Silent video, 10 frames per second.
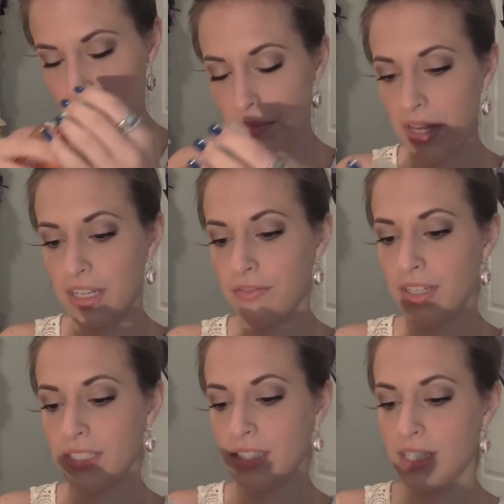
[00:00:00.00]
the body
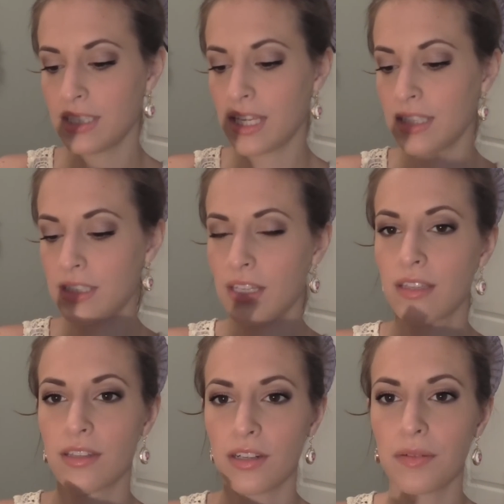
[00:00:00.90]
Fantasy scents.
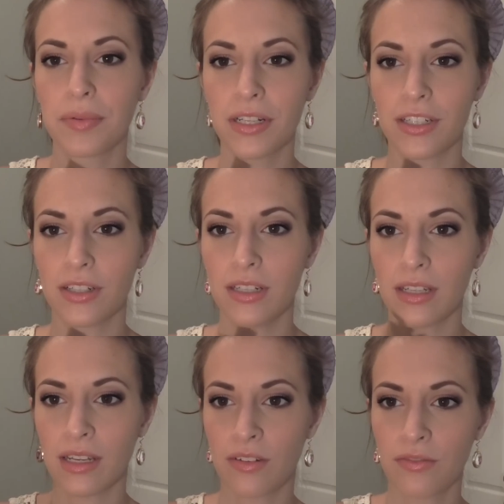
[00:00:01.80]
They're pretty good
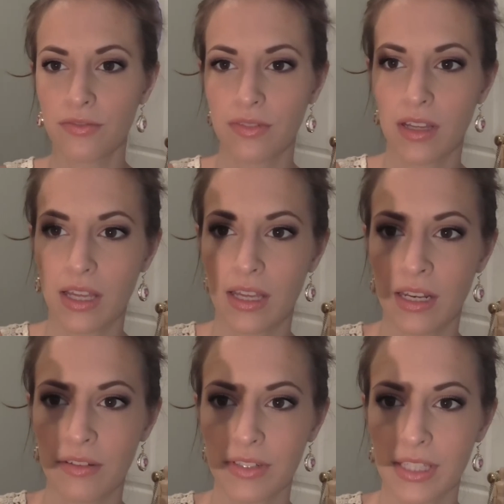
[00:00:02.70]
and
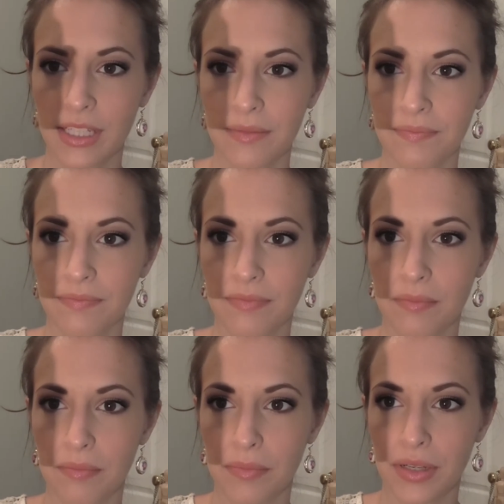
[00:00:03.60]
everything,
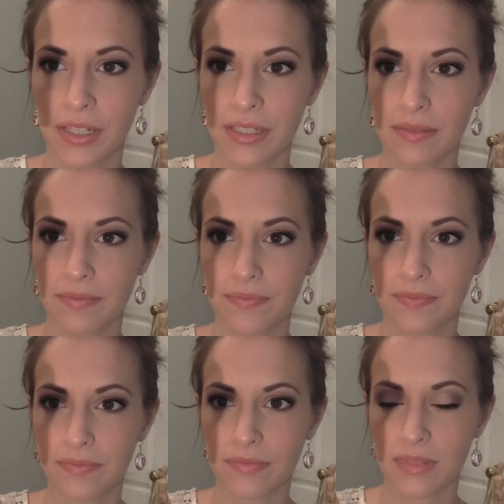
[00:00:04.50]
but
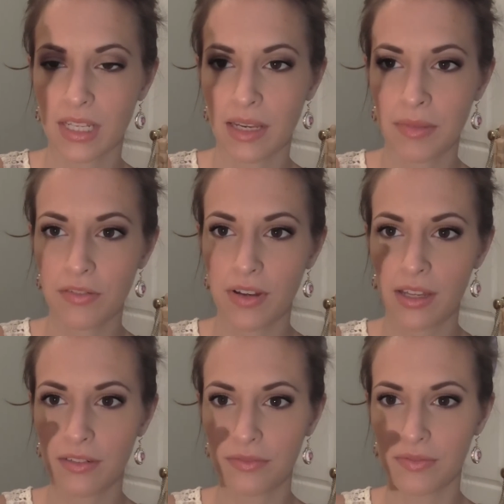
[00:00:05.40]
I'm not
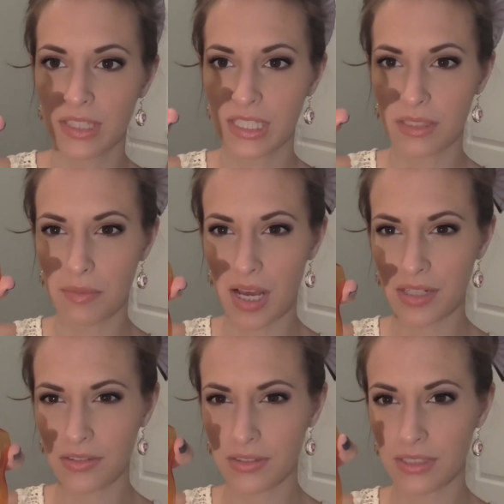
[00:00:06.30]
fond of little
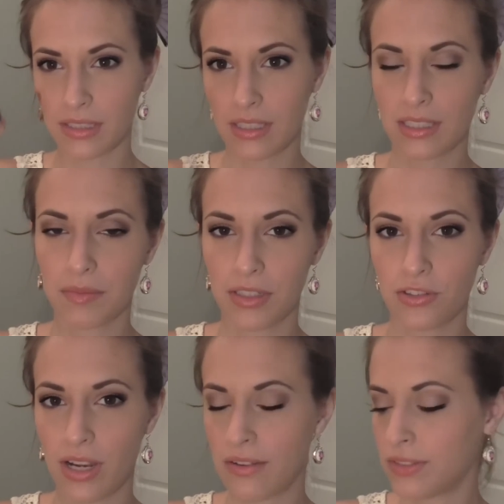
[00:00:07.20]
bottles unless I'm
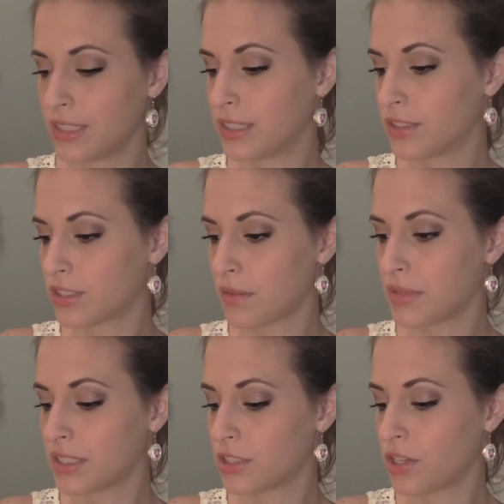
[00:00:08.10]
like traveling or
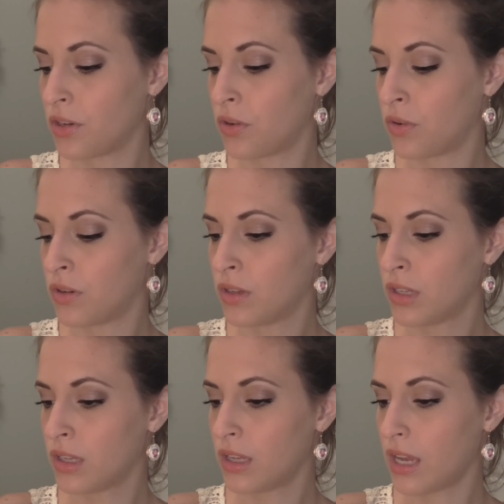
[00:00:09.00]
something, so
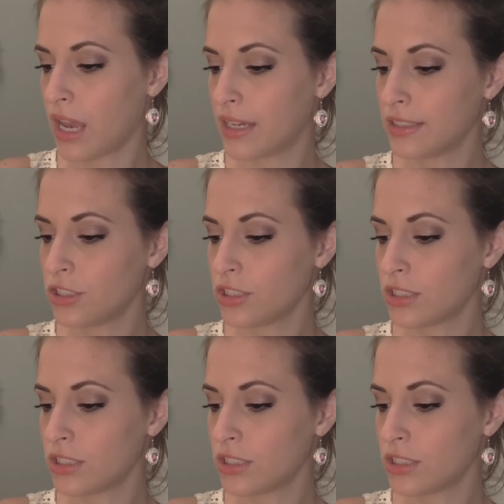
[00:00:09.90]
I